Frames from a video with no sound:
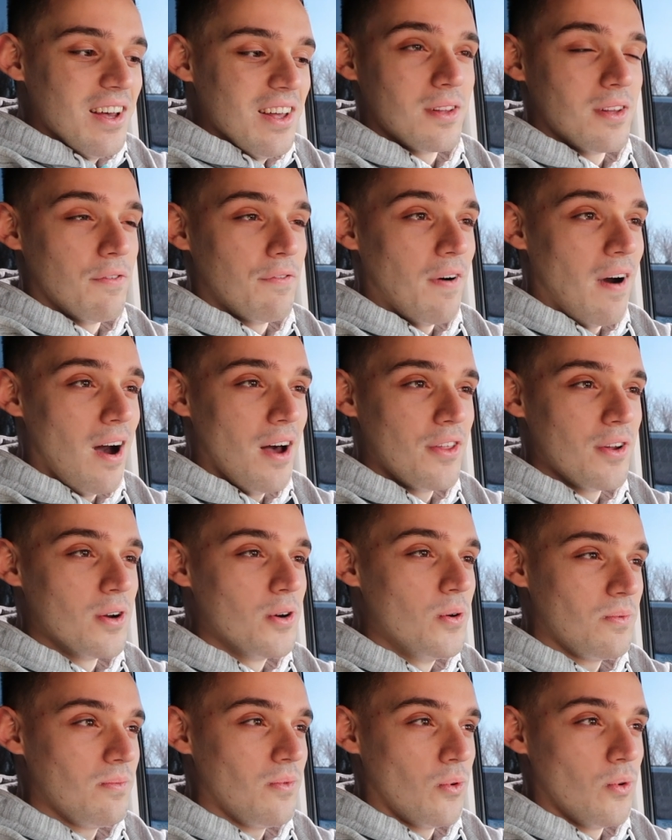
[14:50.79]
The father,
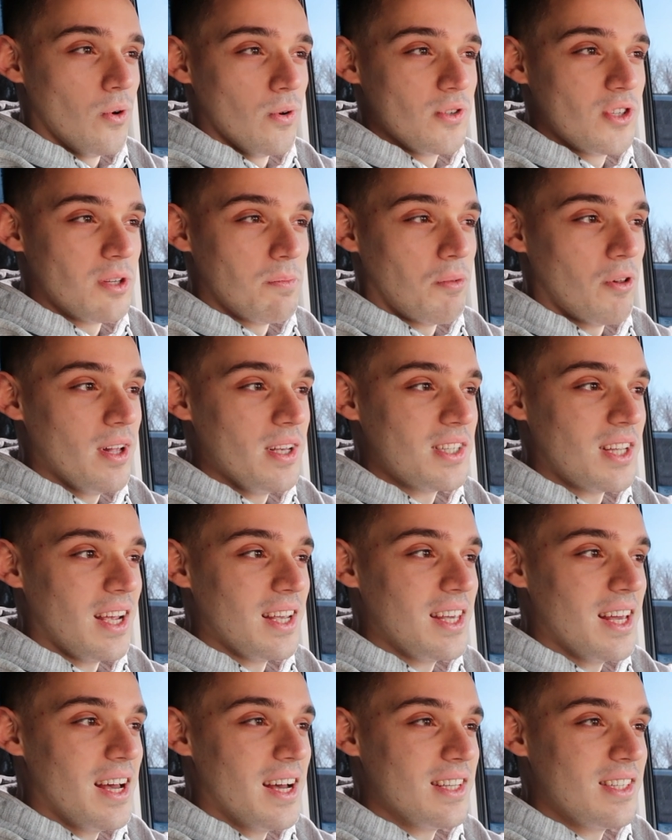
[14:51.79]
who owns the place, I
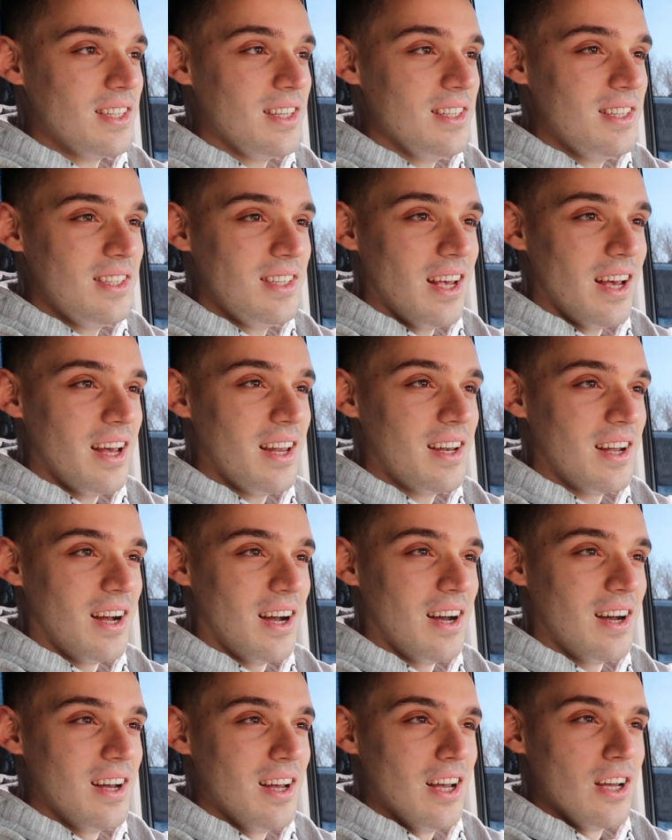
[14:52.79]
guess, he said,
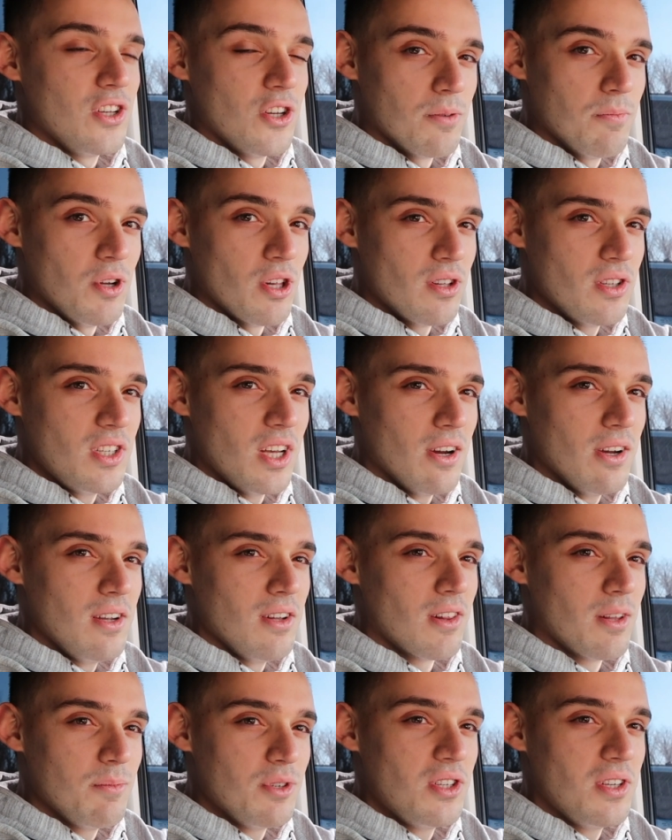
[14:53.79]
"You're military?
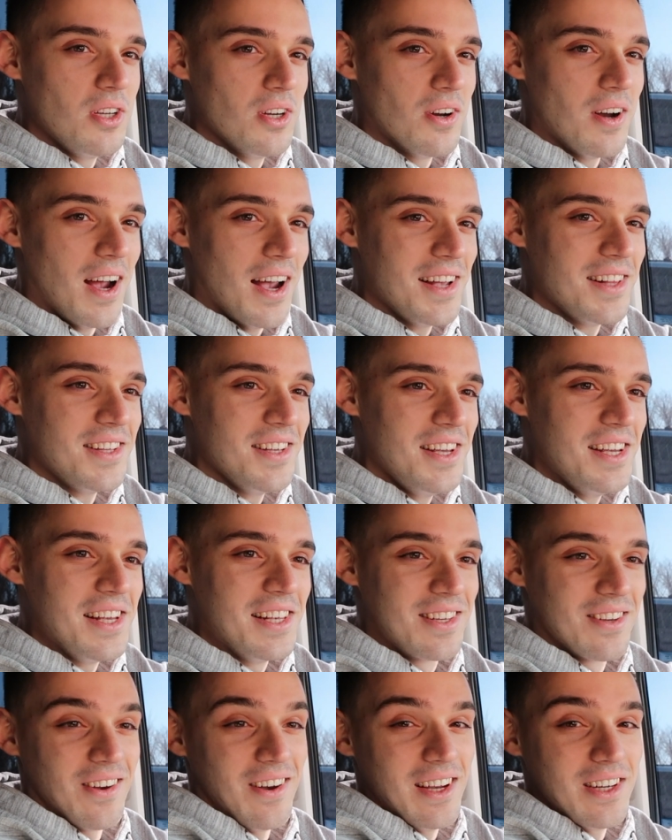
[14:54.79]
Let me see your ID."
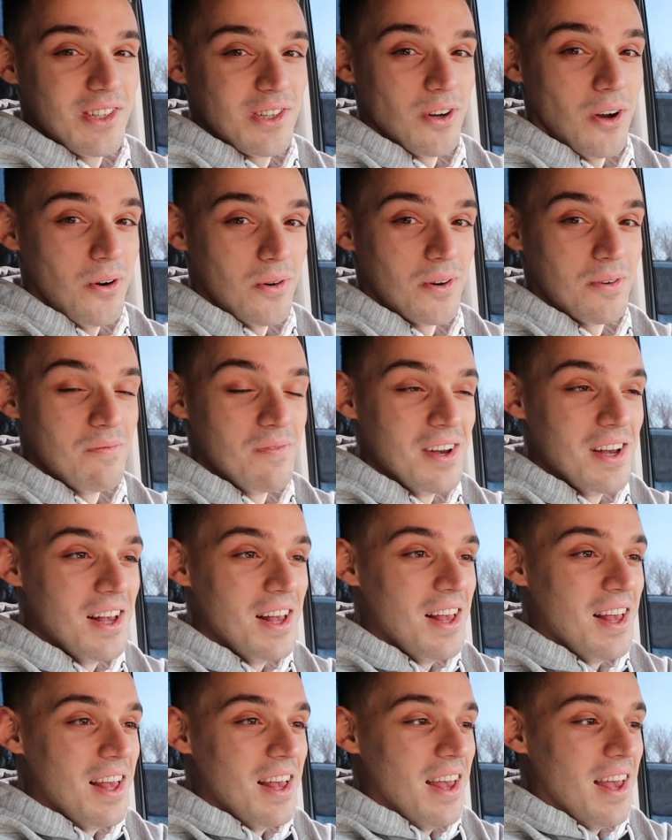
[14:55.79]
So I show him,
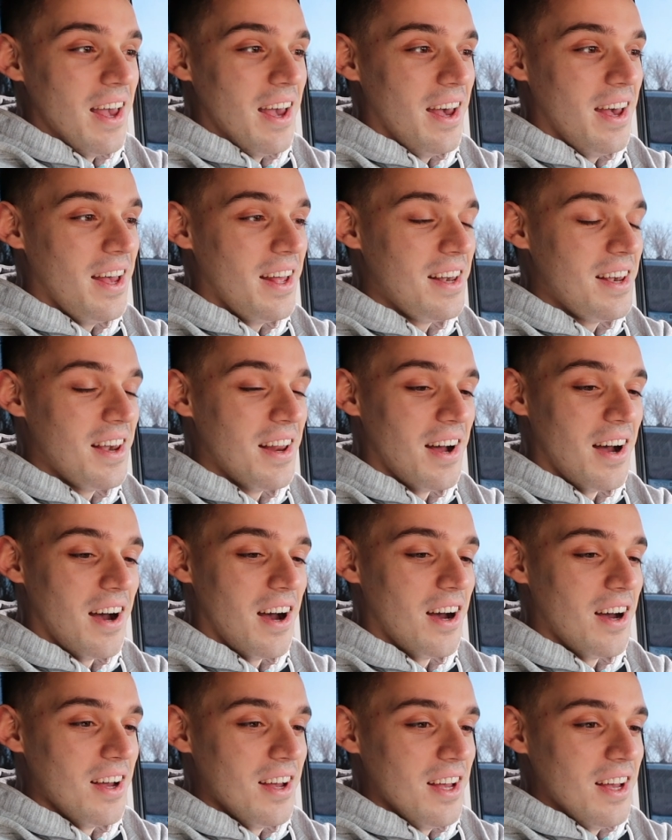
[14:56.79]
and
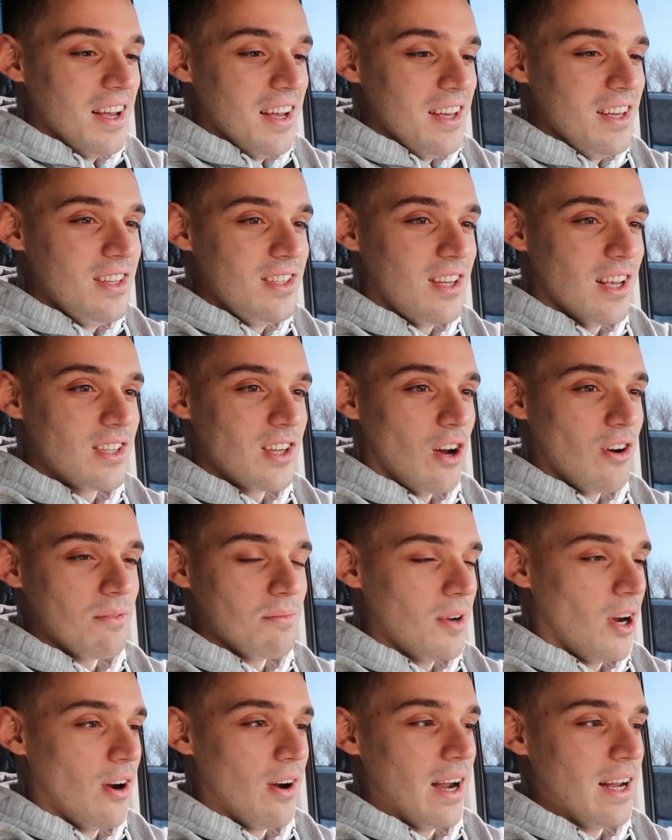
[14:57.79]
he says, "Oh,
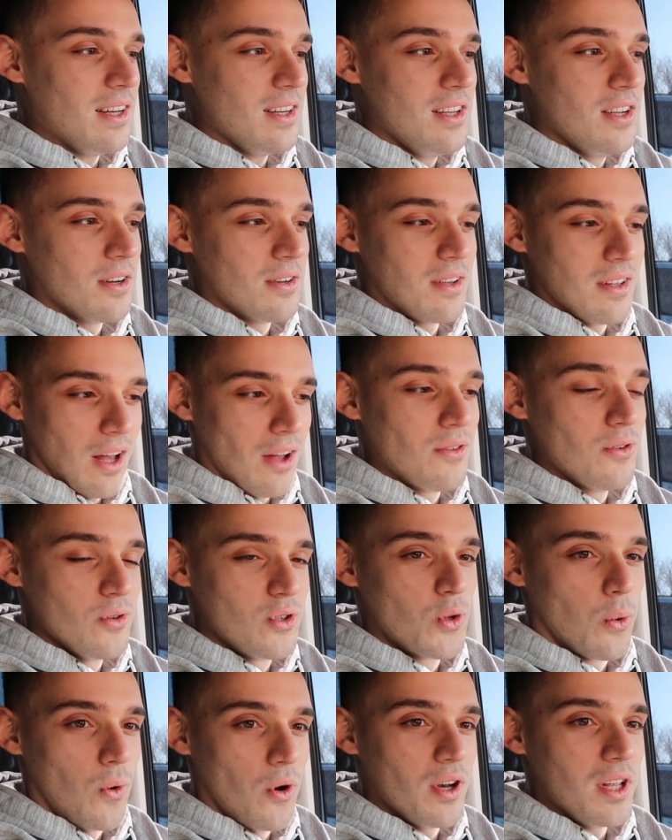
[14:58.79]
all right, here, I'll do
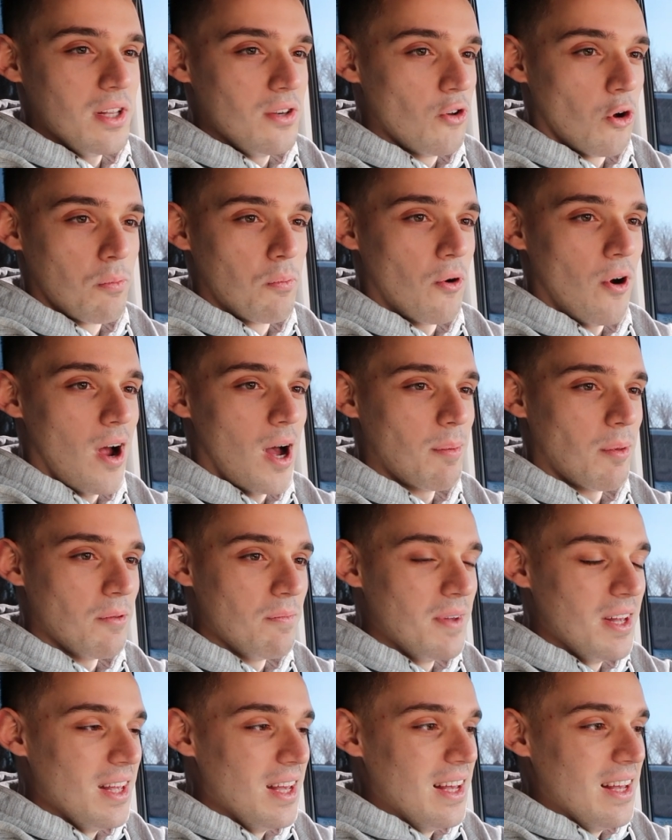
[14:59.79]
20, no problem."